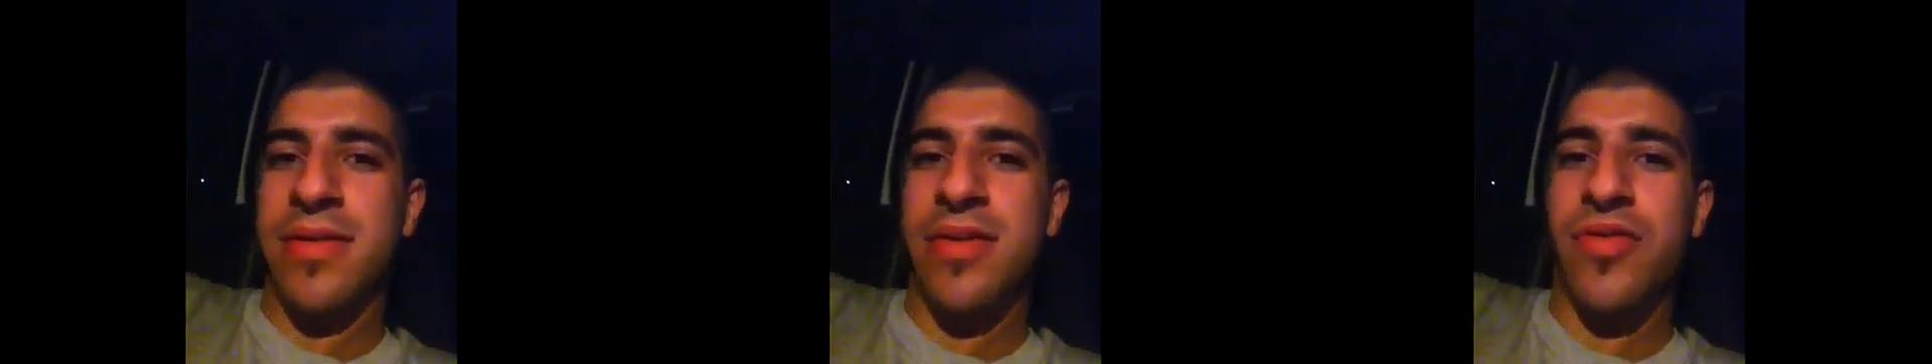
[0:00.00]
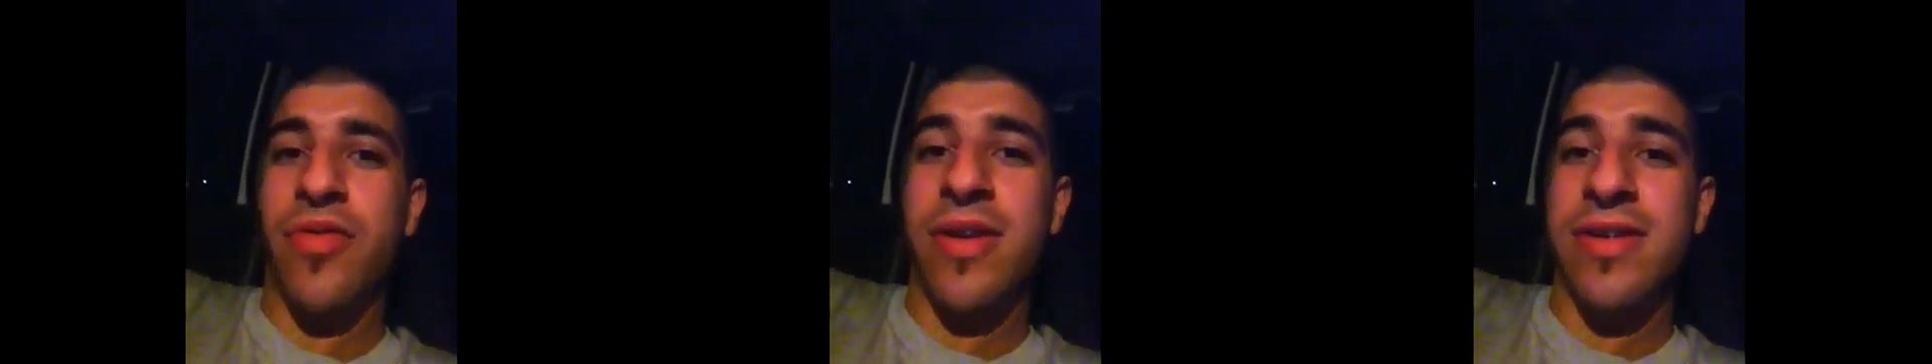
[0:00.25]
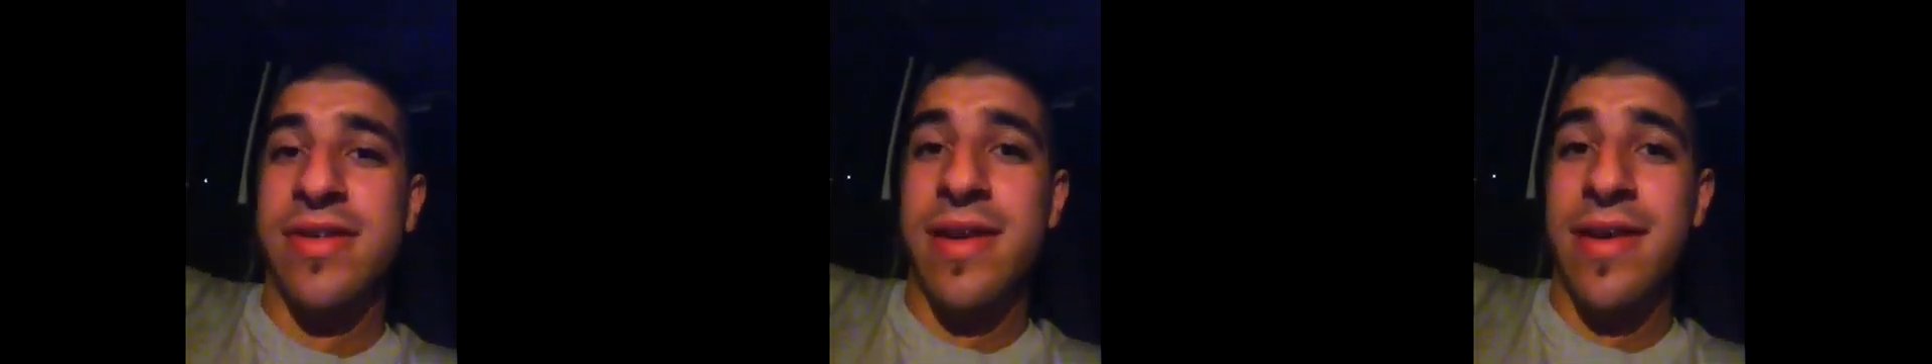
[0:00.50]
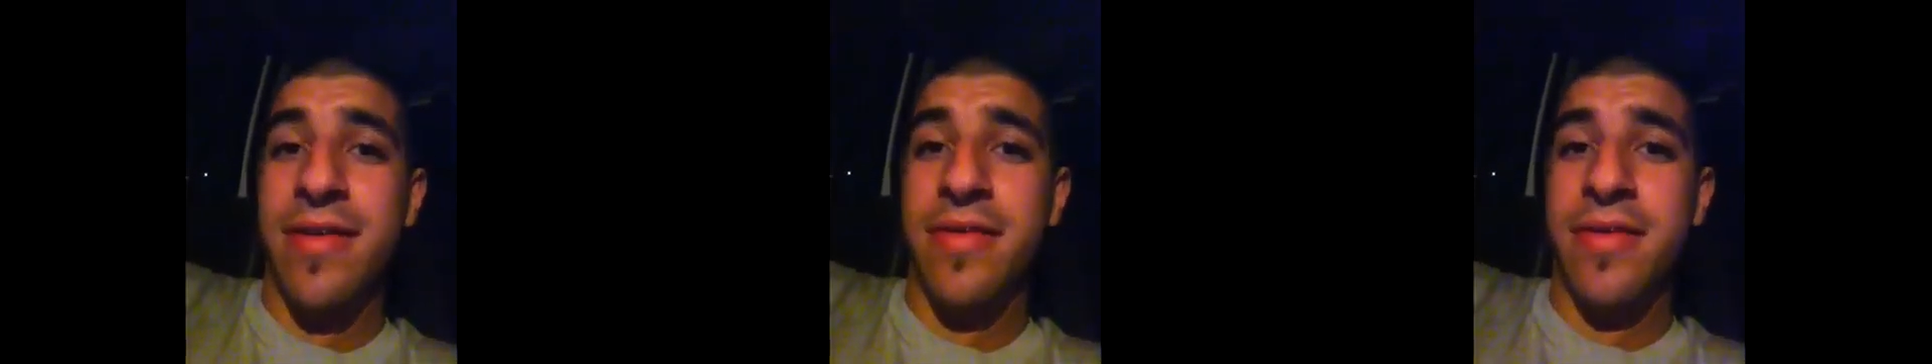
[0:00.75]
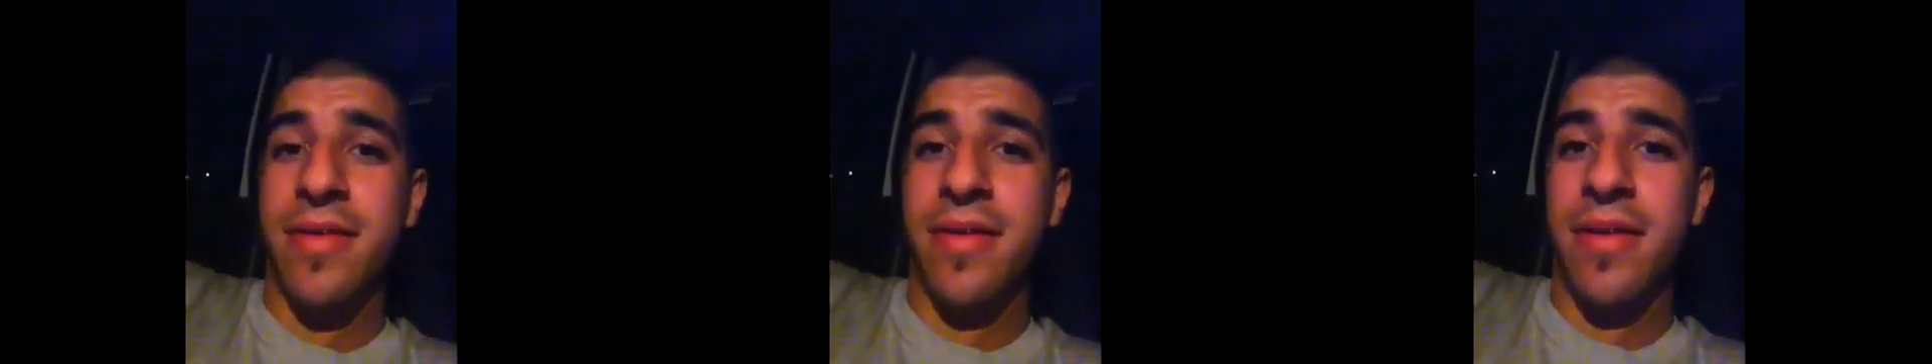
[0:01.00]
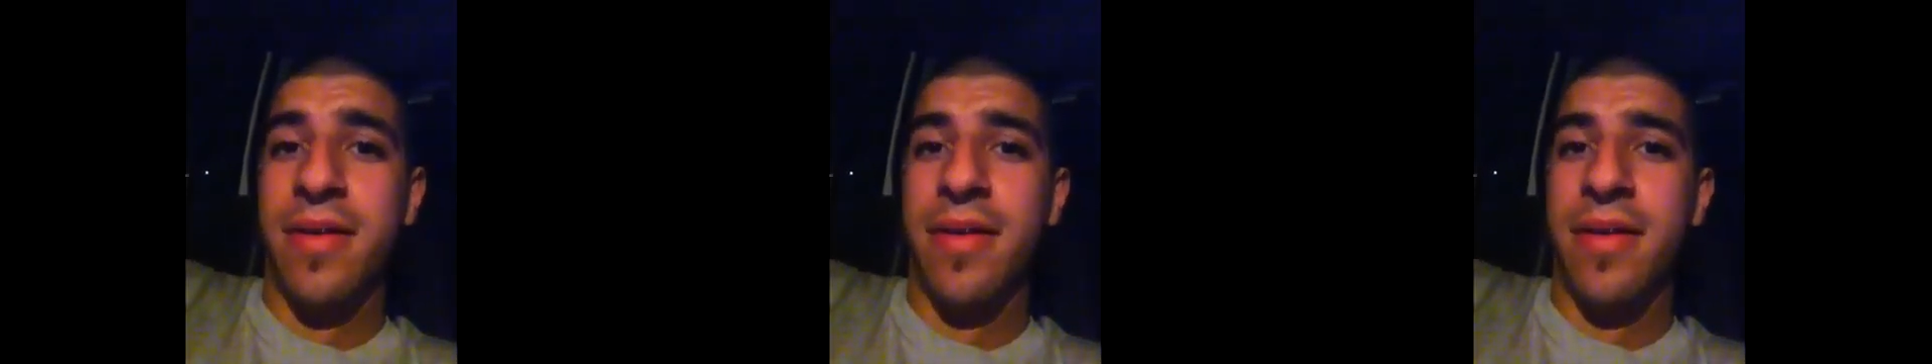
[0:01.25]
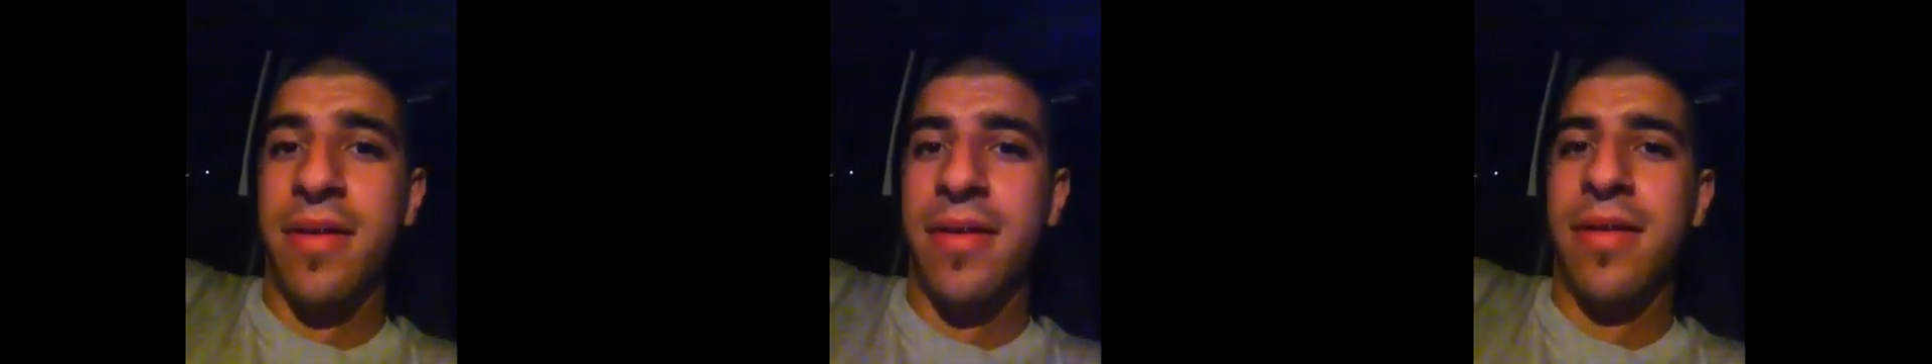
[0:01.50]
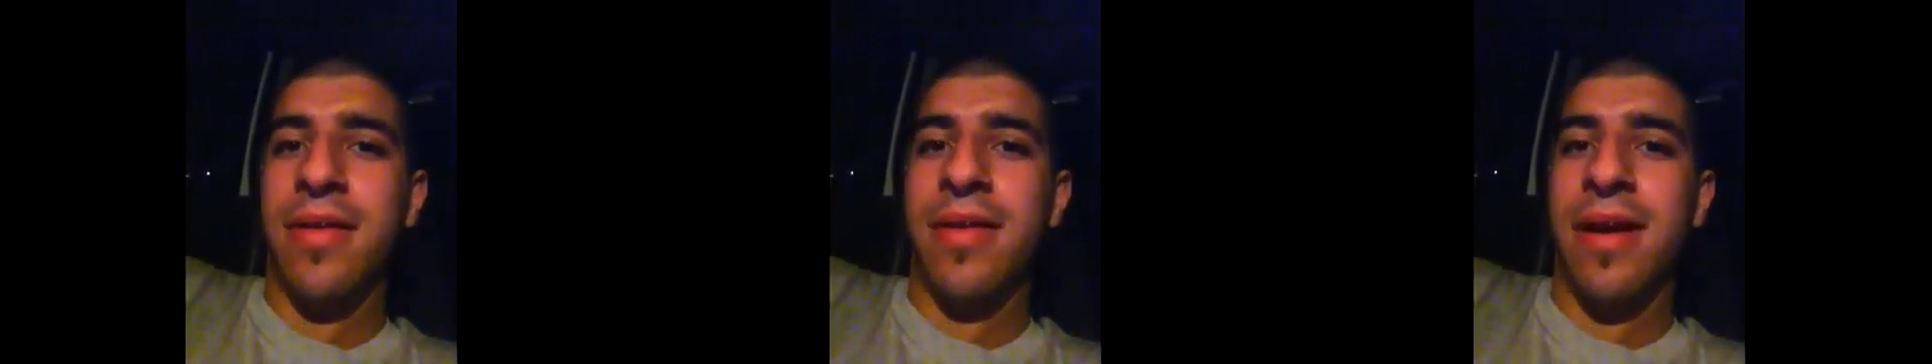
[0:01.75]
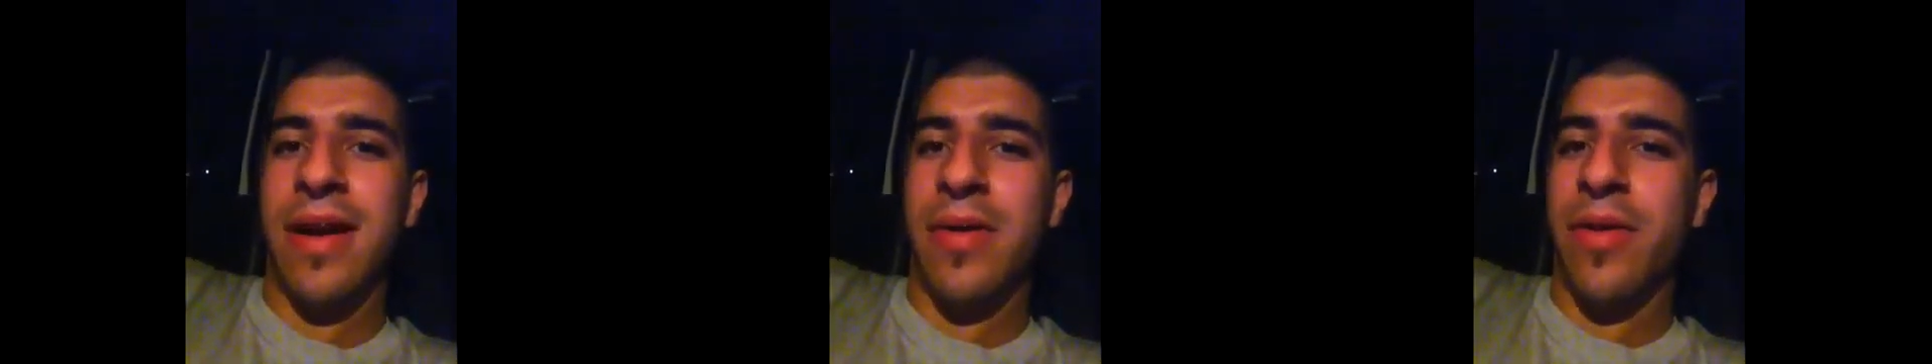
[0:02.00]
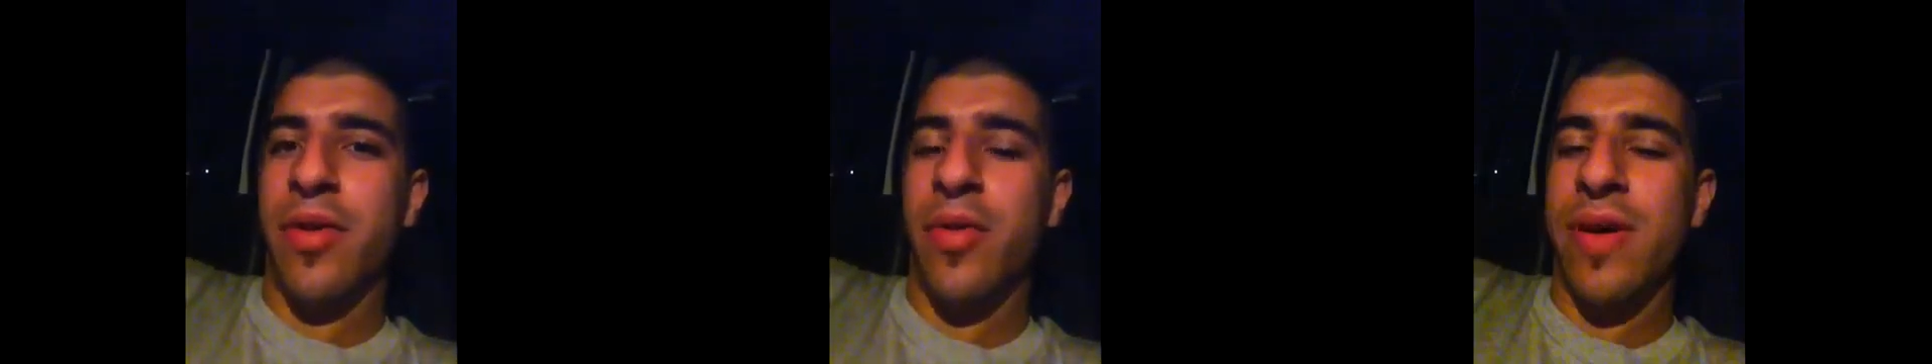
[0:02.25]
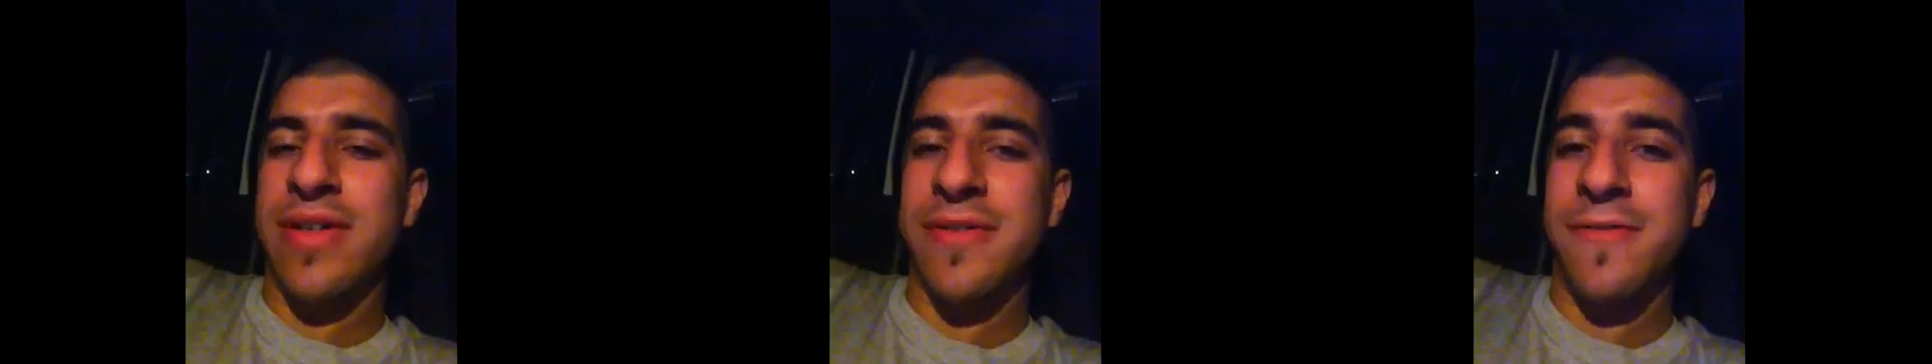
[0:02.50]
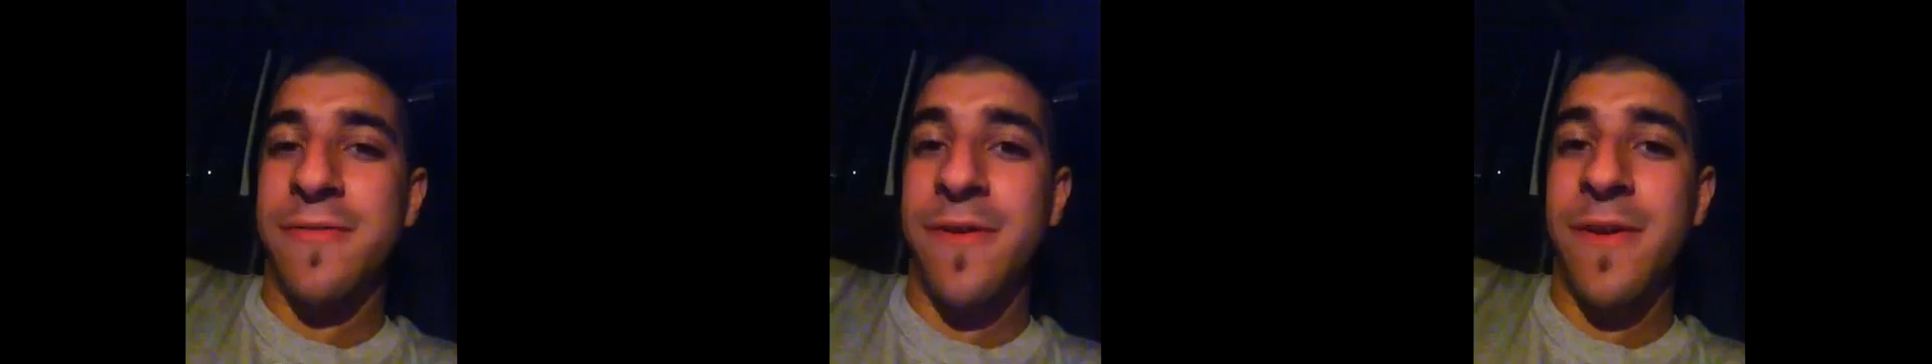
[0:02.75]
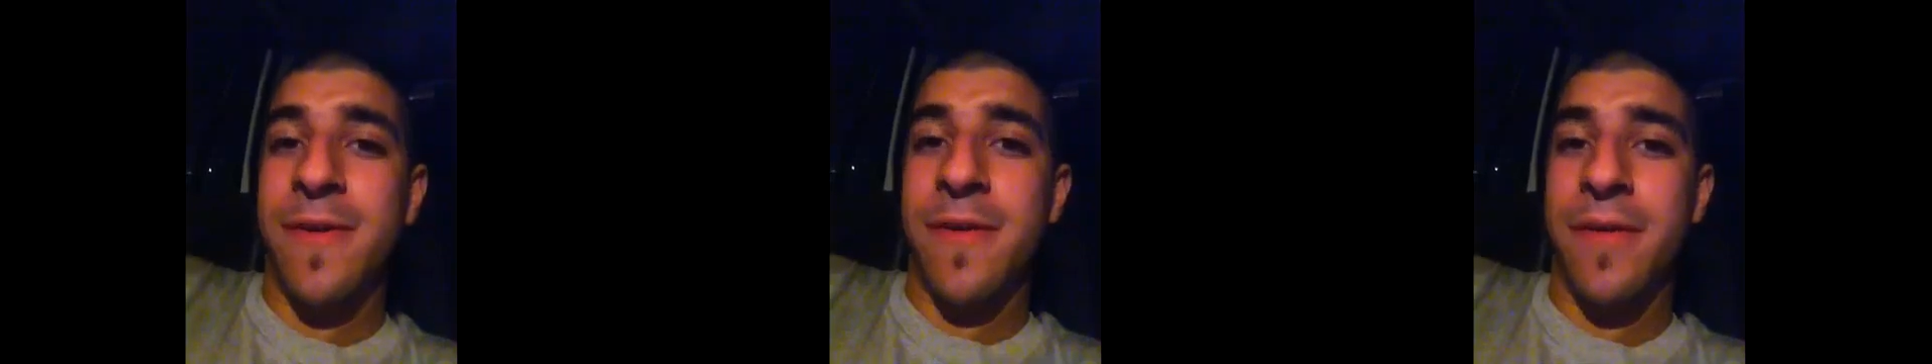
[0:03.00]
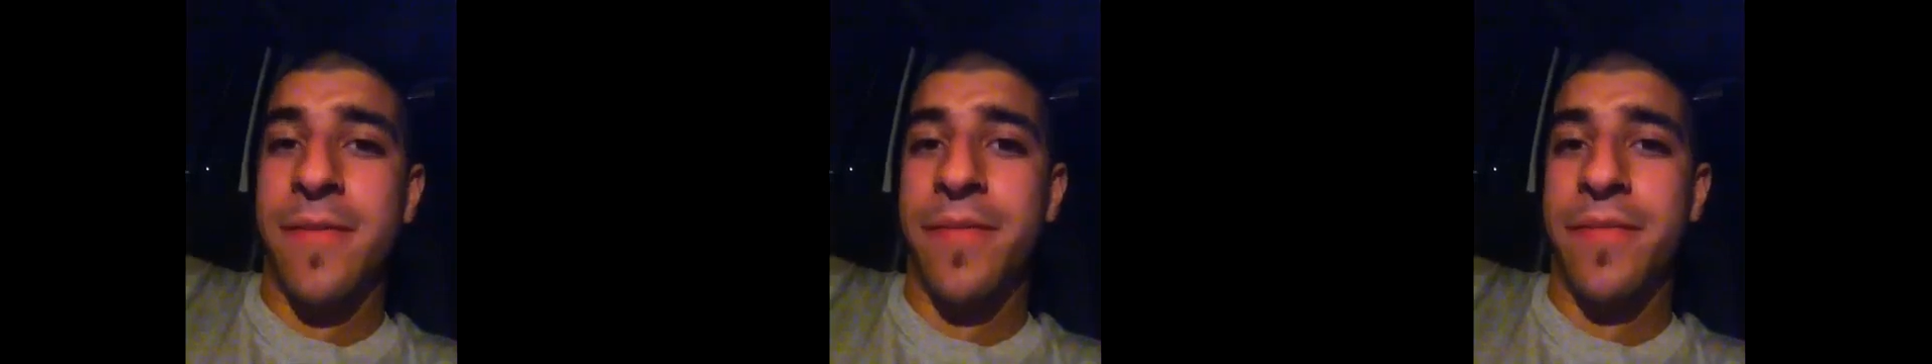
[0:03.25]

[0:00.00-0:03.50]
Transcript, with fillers: stressed out, anyone who has fear